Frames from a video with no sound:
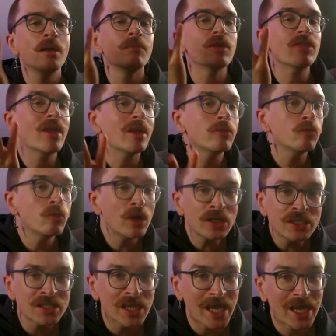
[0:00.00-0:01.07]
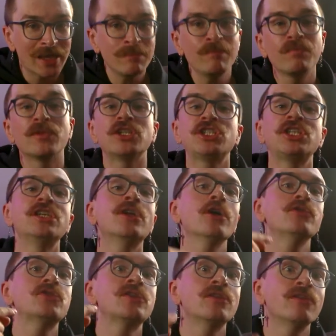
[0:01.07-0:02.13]
But then one day, she
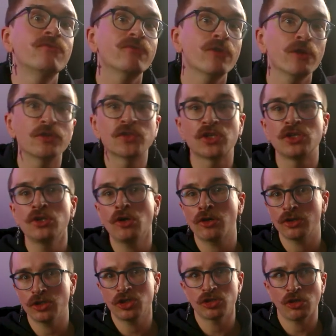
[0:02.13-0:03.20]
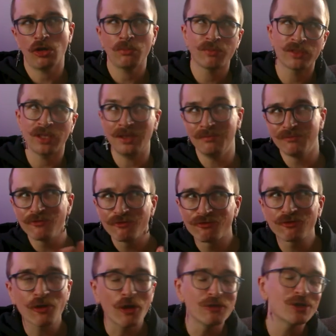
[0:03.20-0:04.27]
goes to the frozen yogurt shop, the
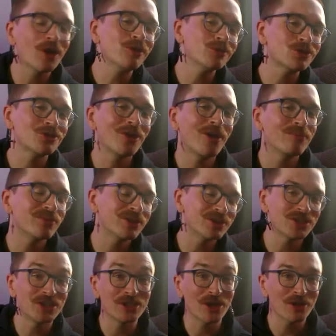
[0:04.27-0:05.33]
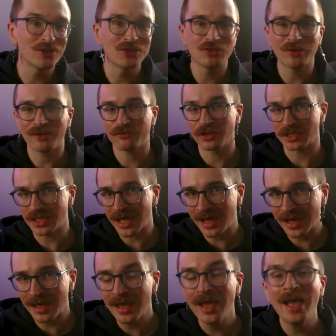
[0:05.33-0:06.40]
Froyo shop that she goes to every
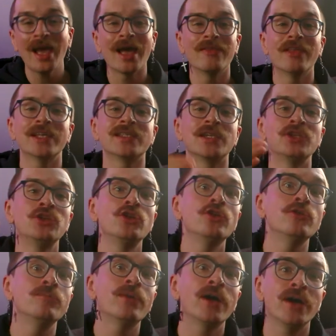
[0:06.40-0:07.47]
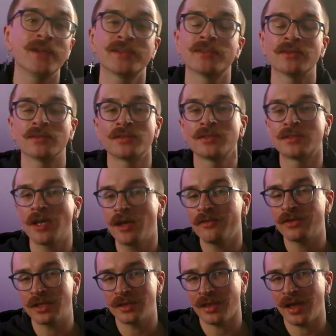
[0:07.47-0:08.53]
day, and there's a new person
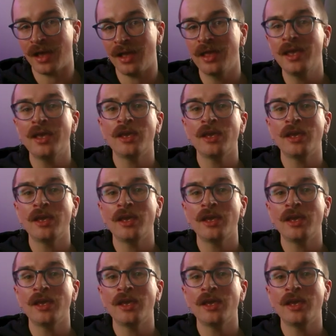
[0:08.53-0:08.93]
serving there